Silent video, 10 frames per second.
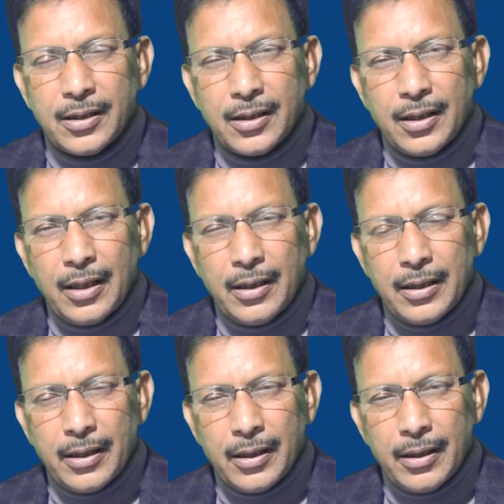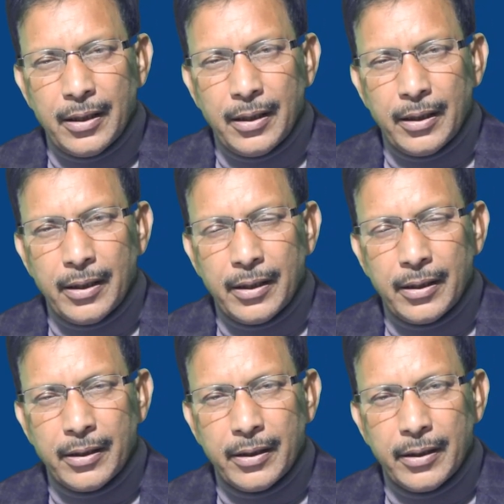Nothing is said.